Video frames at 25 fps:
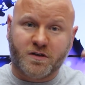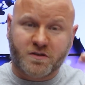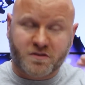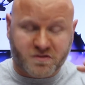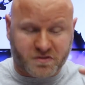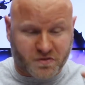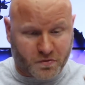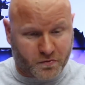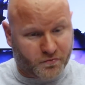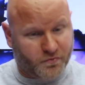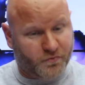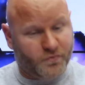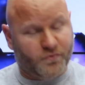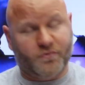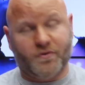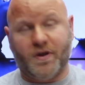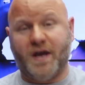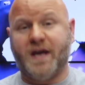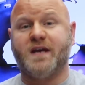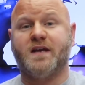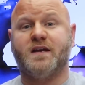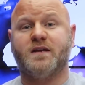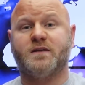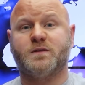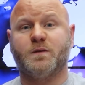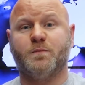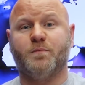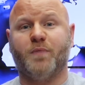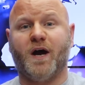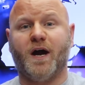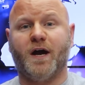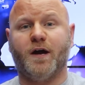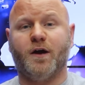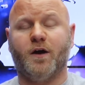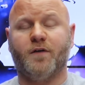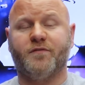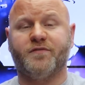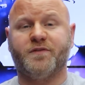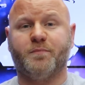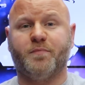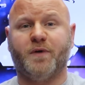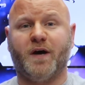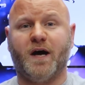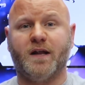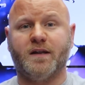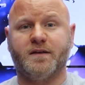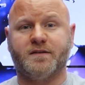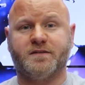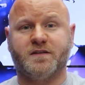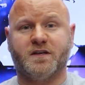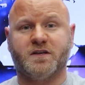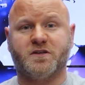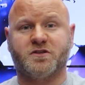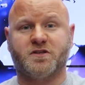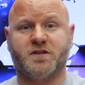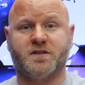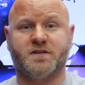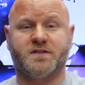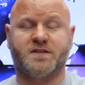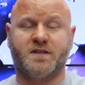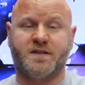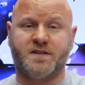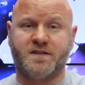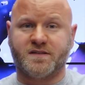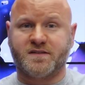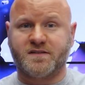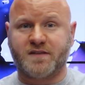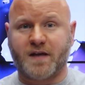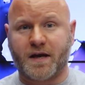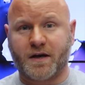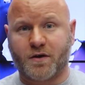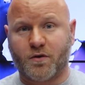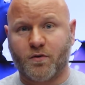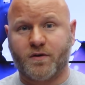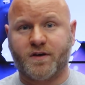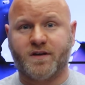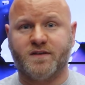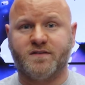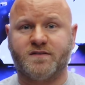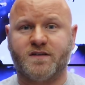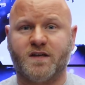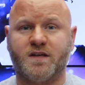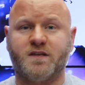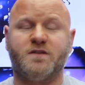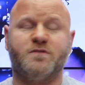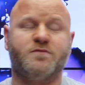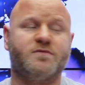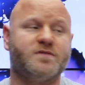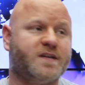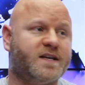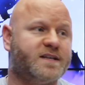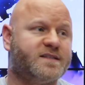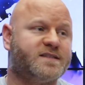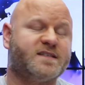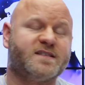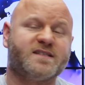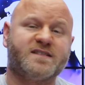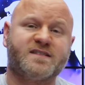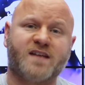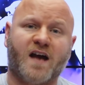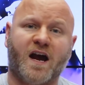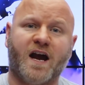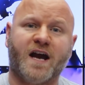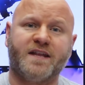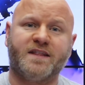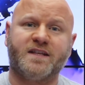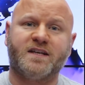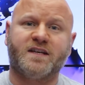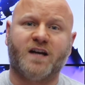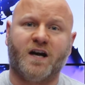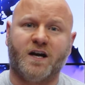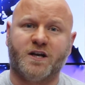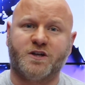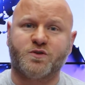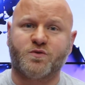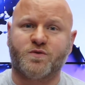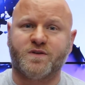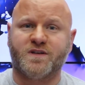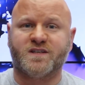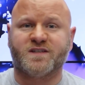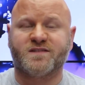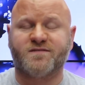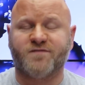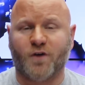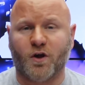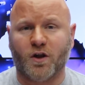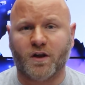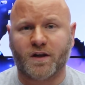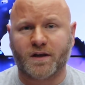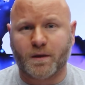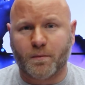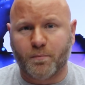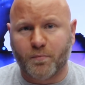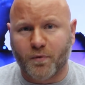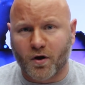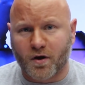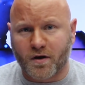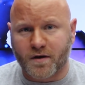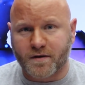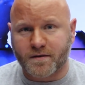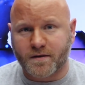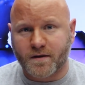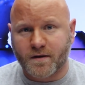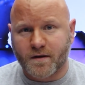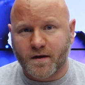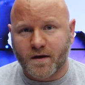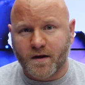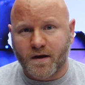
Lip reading: so they get to buy off the politicians and the cycle continues. That's a sign the country is falling apart.